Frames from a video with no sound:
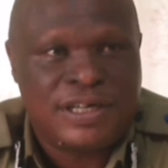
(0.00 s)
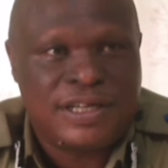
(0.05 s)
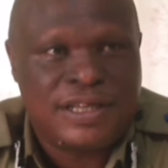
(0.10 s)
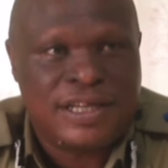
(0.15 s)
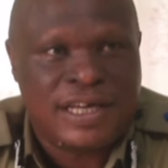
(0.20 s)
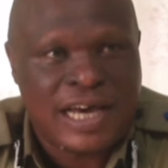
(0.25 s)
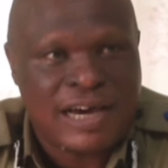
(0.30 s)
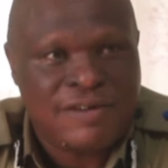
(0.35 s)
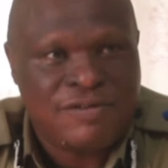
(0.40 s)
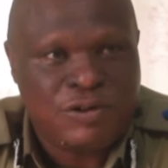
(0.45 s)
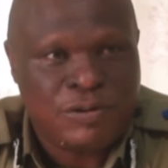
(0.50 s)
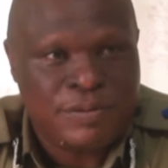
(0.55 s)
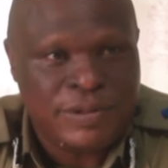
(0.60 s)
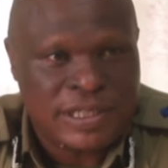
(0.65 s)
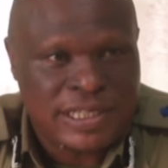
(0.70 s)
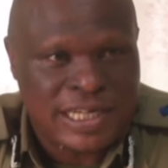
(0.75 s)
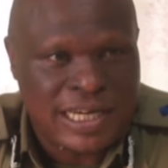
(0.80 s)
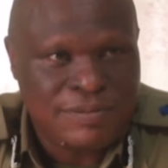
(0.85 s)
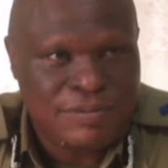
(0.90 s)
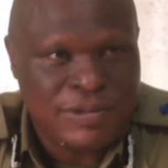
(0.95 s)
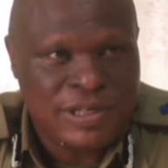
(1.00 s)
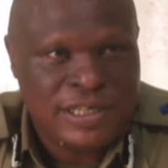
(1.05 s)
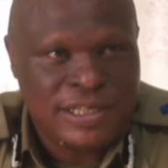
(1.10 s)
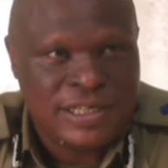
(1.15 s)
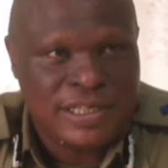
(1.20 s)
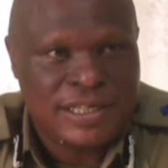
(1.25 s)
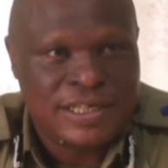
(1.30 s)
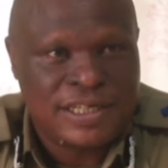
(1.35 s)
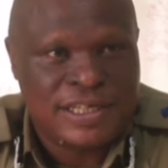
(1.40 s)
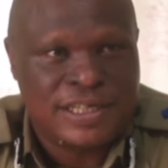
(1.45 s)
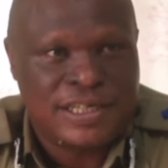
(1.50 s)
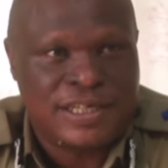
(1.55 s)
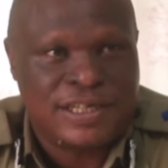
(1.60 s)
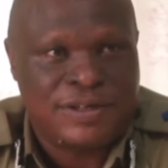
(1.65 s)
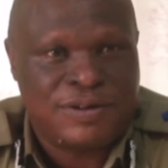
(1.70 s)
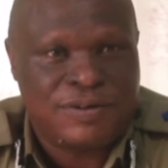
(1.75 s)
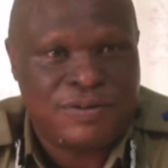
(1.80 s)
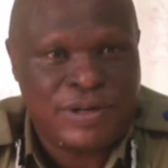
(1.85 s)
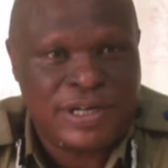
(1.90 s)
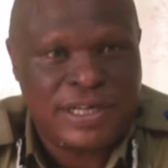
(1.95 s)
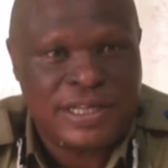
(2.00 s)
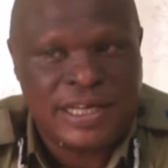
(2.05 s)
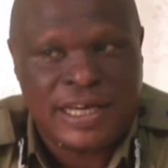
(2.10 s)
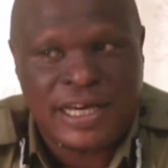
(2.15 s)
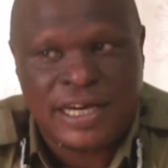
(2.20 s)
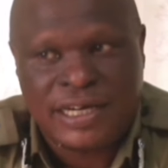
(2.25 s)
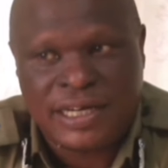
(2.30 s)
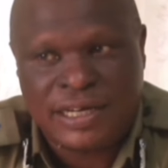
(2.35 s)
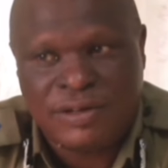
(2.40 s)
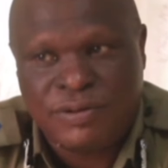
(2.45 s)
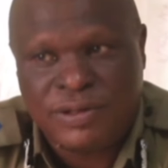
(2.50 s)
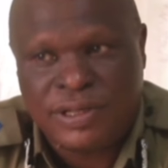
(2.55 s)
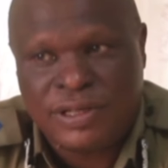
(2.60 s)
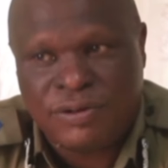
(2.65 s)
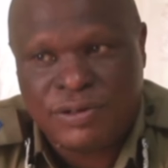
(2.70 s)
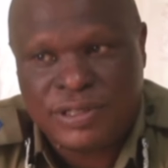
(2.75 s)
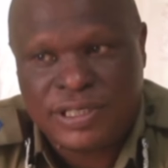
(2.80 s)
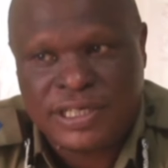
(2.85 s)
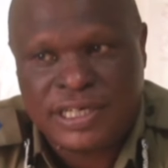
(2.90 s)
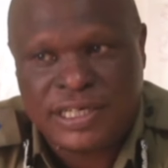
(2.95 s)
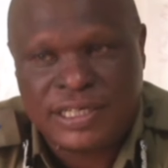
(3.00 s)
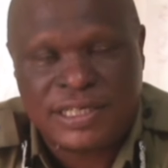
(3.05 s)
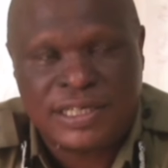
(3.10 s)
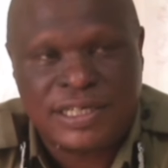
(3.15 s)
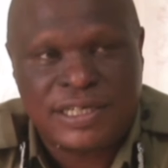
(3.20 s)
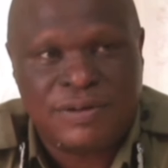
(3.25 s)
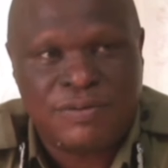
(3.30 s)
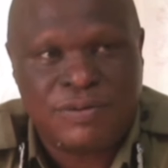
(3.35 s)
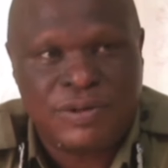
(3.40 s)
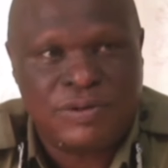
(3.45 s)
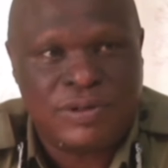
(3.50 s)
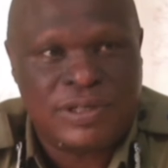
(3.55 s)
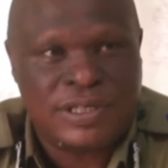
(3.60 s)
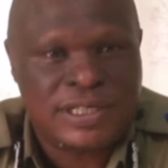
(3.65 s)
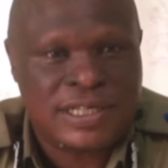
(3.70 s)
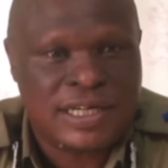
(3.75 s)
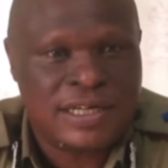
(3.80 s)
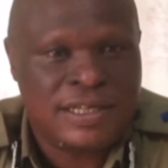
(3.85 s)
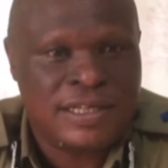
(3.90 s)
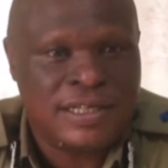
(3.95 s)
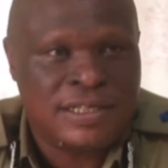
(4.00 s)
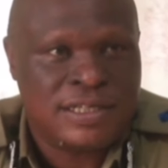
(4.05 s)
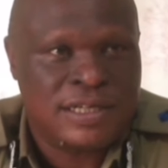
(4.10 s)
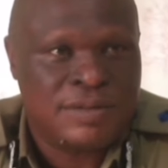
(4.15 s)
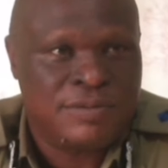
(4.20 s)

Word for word: They have to be timely. Where they agree with the O C S, we will start this